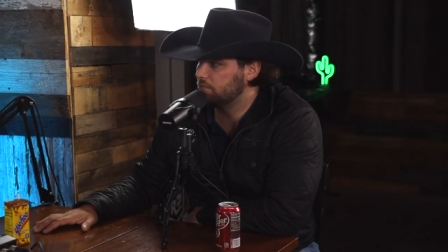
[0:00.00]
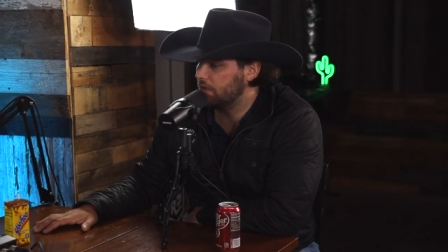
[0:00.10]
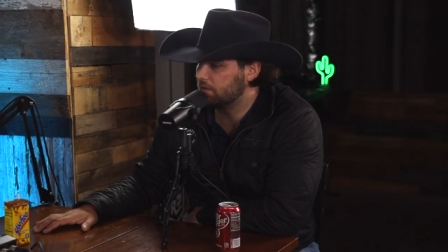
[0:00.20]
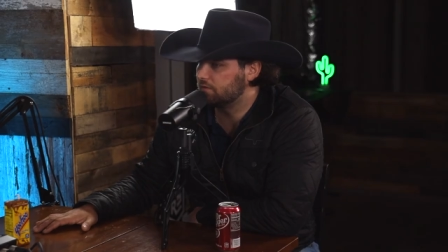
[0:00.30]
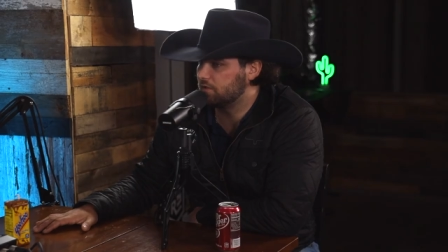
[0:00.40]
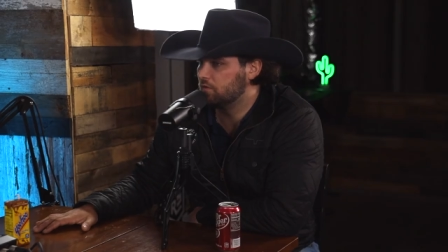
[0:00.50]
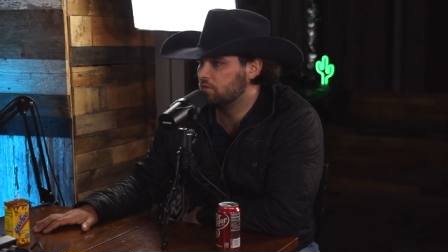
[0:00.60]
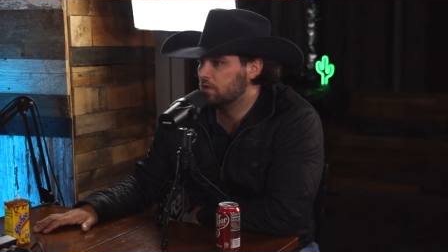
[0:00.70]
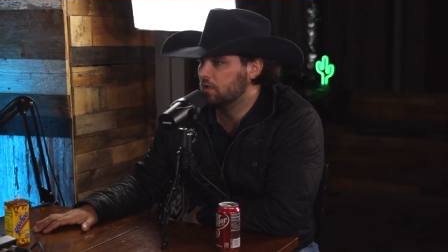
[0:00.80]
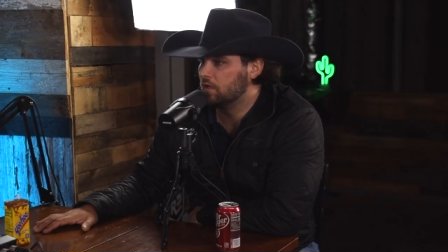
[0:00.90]
Yeah, yeah. So
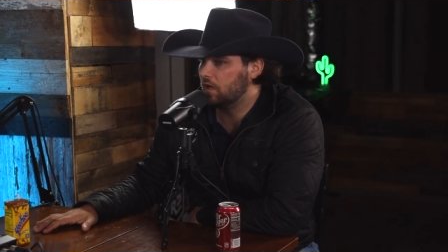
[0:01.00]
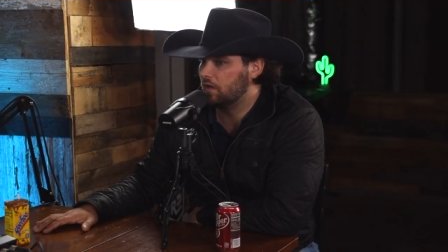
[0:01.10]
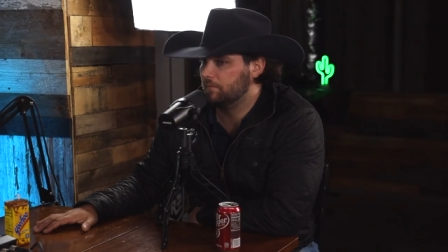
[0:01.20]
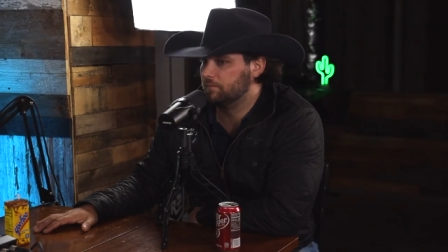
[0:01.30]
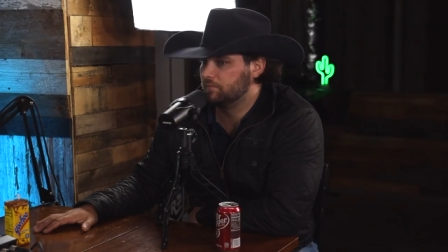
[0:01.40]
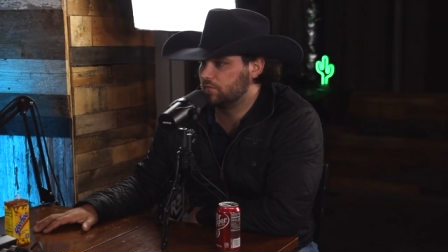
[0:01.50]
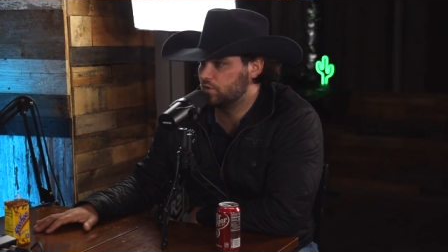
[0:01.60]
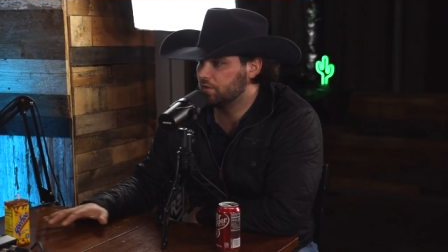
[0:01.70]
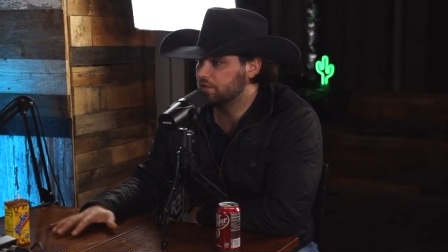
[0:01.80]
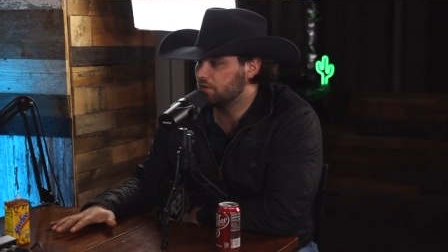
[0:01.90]
um,
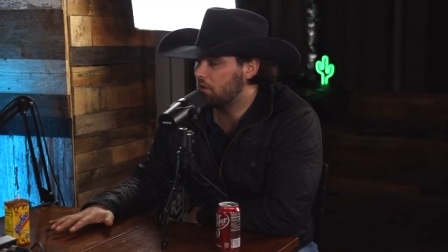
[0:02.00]
Shorty's